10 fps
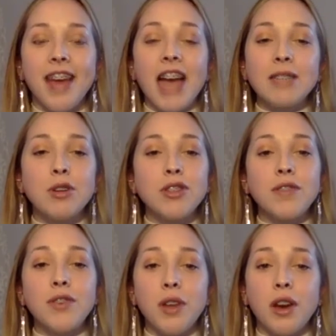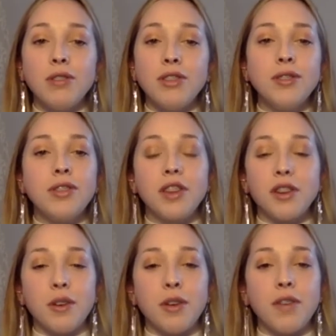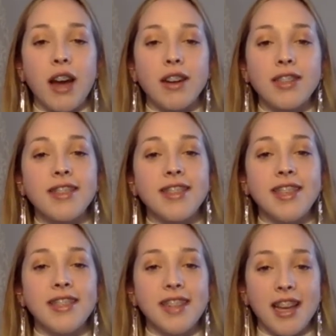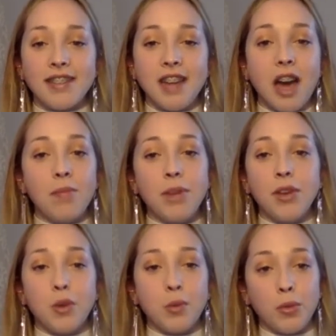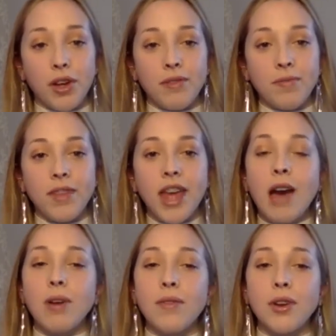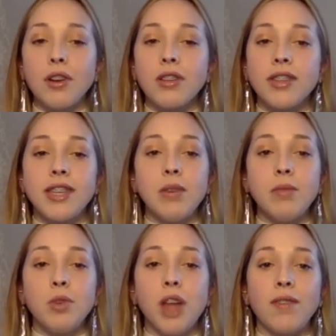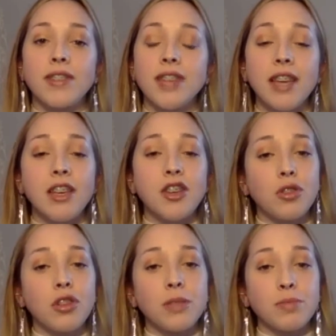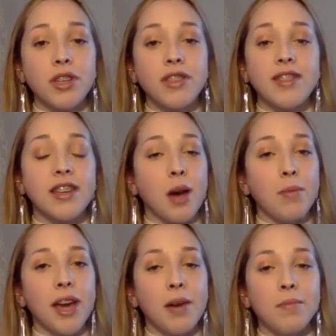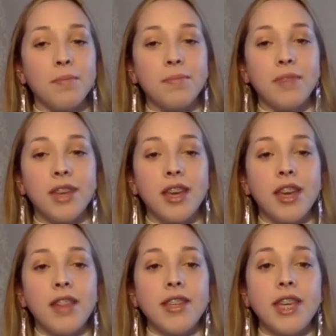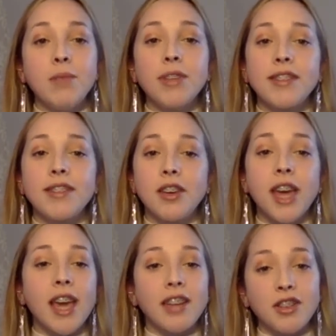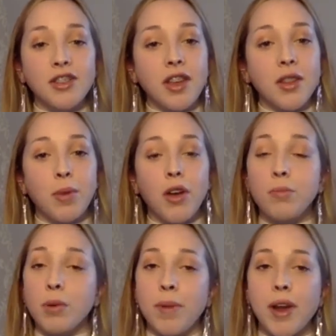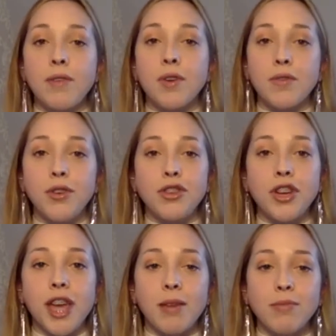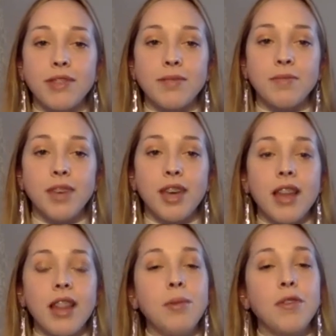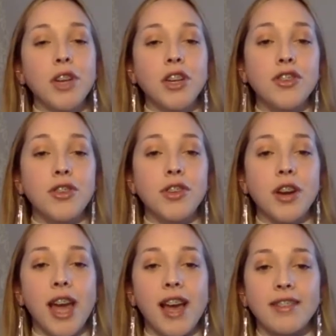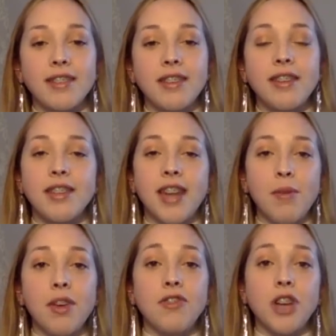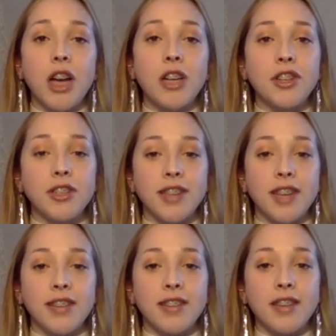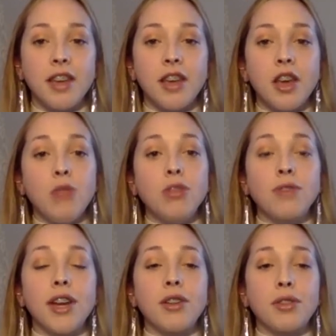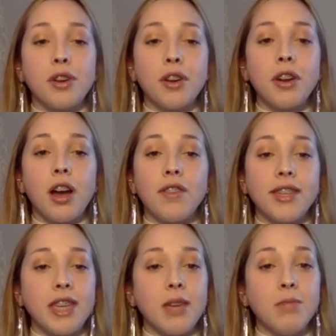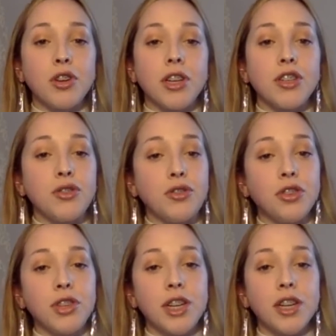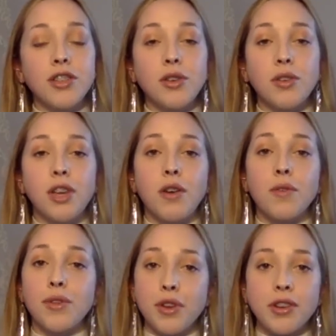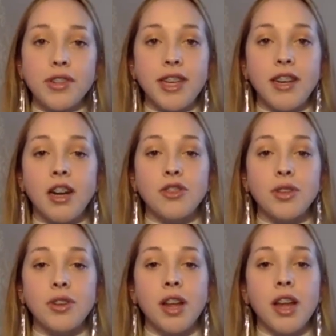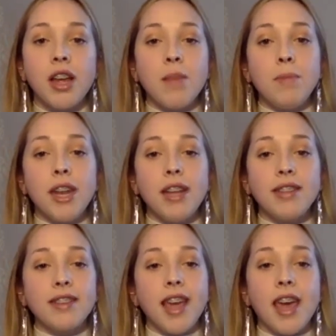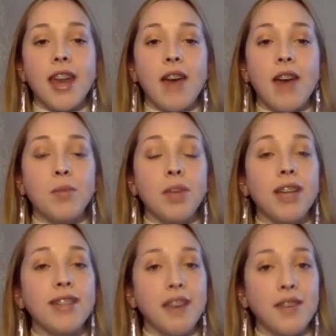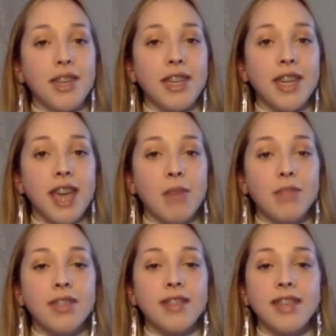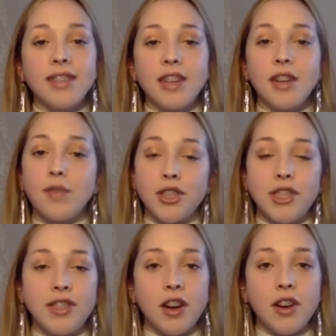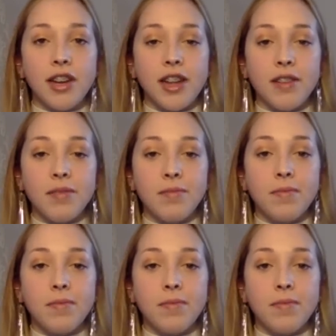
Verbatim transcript: As most of you know, due to the coronavirus, the season has not been a normal one. However, the team will have a slightly shorter spring season coming up, the team is still getting touches on the ball and preparing for future games. Let me reintroduce our guest. Today we have Josh Yurasits, who was ranked third on the team during his junior year, totaling over 1,300 minutes and having played 17 games, 16 of which he started in.